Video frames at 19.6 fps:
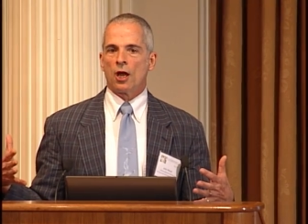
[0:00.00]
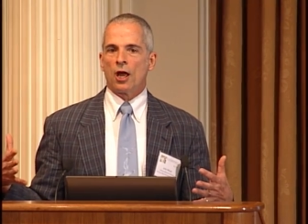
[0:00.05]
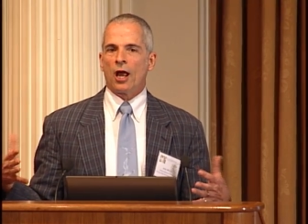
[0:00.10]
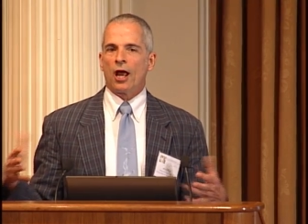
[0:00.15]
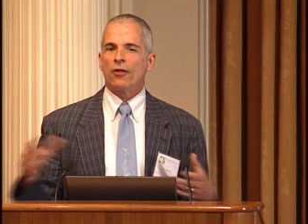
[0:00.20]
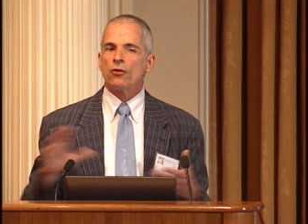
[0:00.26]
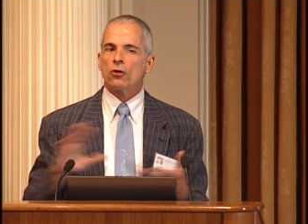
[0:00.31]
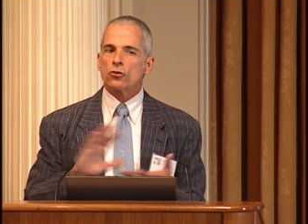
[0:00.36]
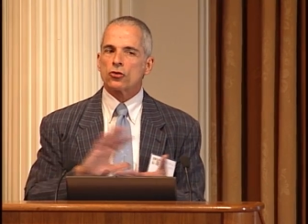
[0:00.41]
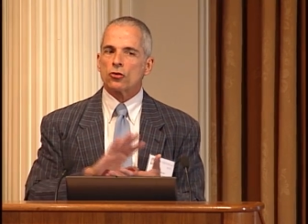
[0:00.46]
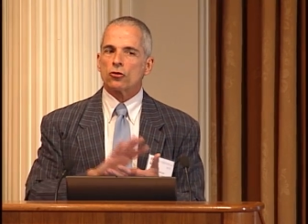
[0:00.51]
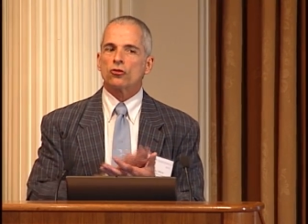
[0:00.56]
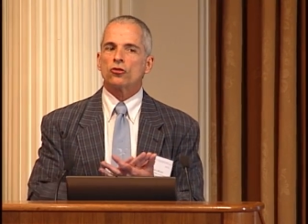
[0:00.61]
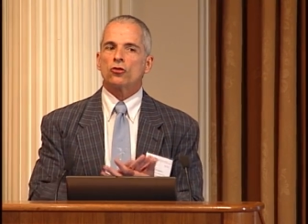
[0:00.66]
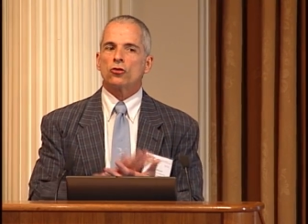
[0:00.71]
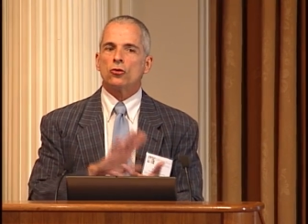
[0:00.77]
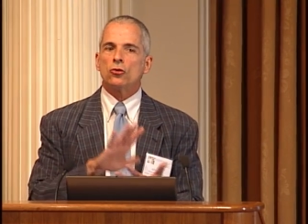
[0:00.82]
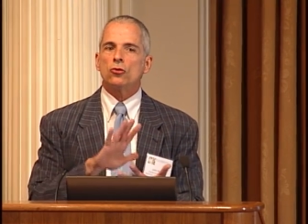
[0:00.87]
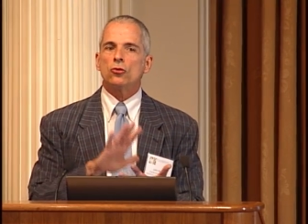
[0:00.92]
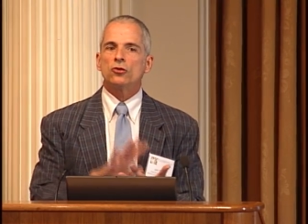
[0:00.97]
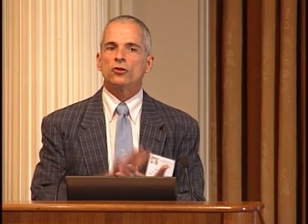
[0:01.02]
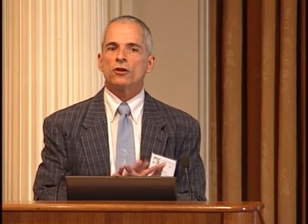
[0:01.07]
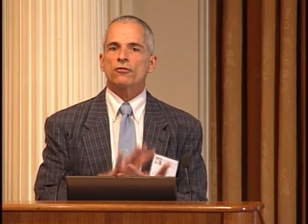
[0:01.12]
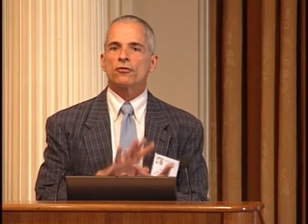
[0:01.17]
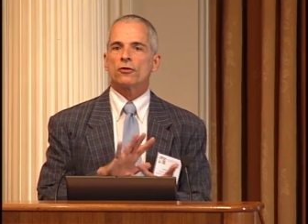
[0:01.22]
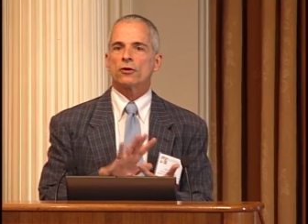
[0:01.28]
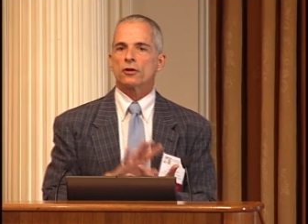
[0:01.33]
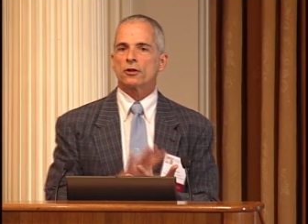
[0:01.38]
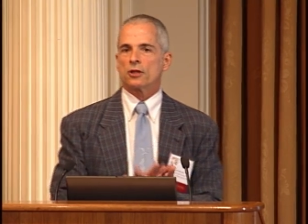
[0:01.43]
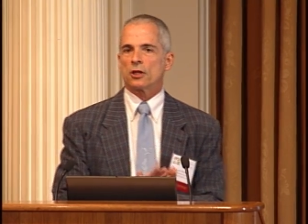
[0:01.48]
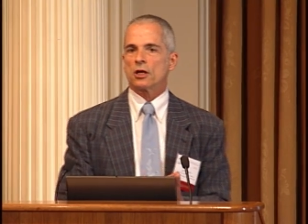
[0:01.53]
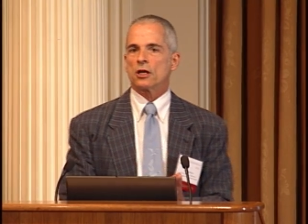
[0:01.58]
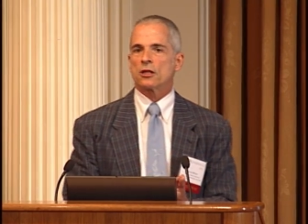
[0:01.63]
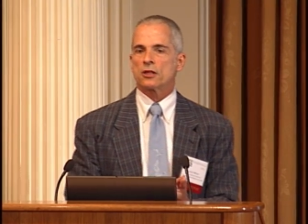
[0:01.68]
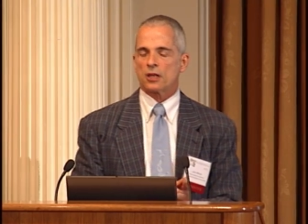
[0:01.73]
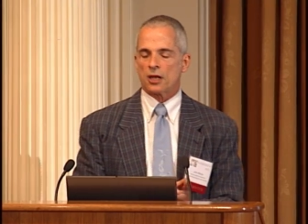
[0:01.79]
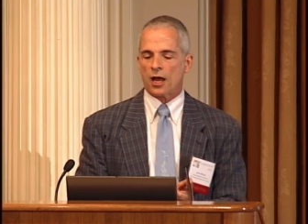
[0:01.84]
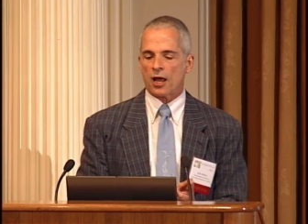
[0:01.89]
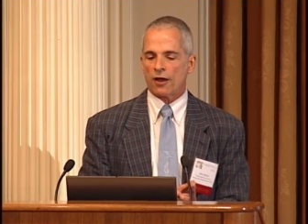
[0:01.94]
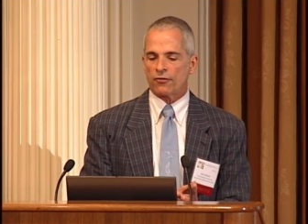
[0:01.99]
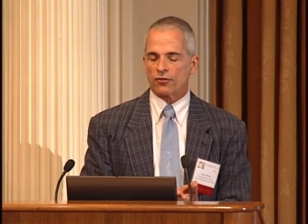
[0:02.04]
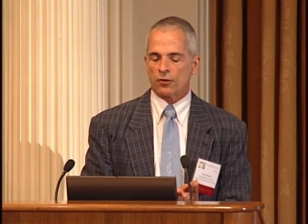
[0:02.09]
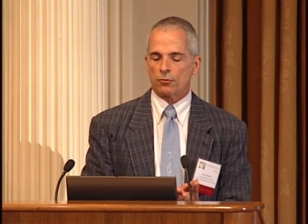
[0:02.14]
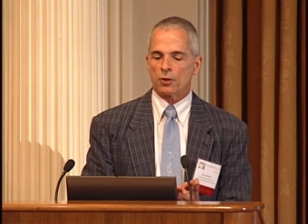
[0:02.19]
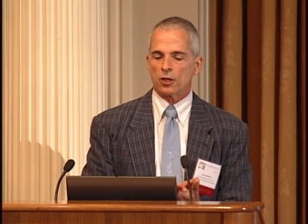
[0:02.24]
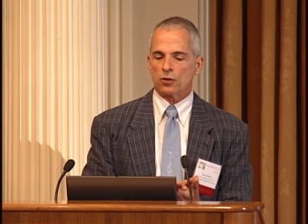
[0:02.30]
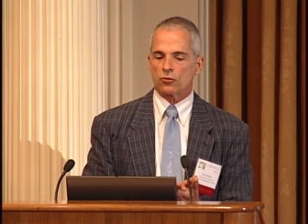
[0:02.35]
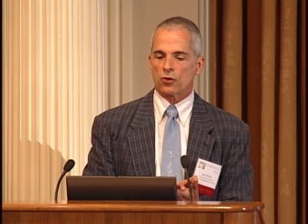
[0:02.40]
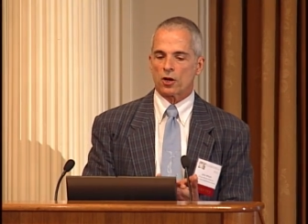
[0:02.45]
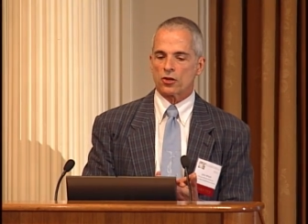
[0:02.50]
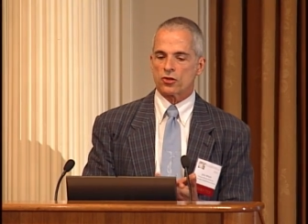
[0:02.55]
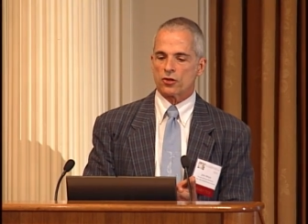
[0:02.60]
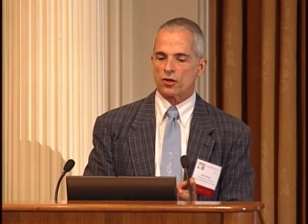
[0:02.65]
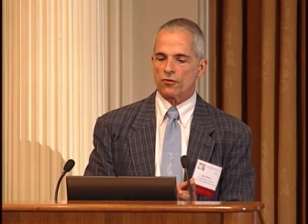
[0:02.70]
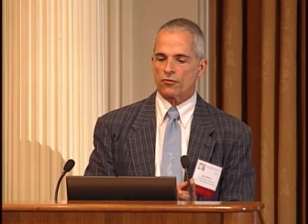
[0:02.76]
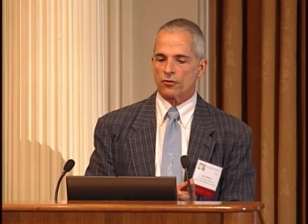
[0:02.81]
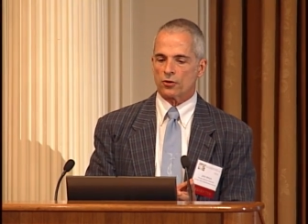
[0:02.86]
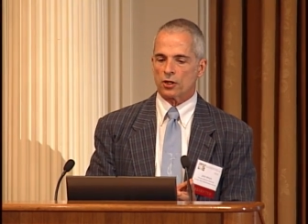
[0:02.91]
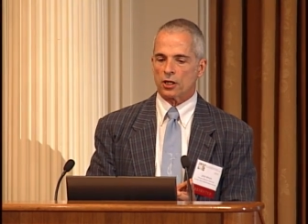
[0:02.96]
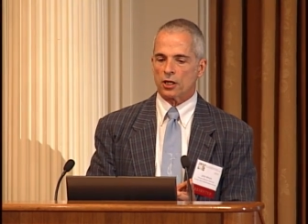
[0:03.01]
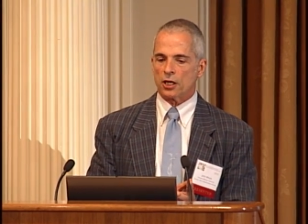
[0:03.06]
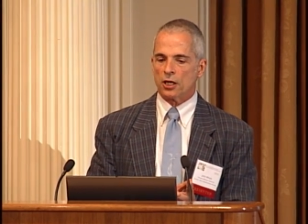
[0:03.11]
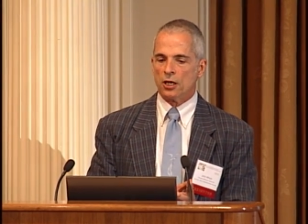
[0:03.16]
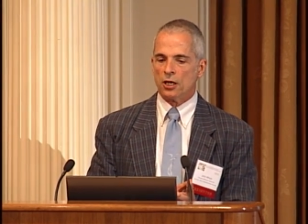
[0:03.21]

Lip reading: And those are two different things that have to be addressed differently.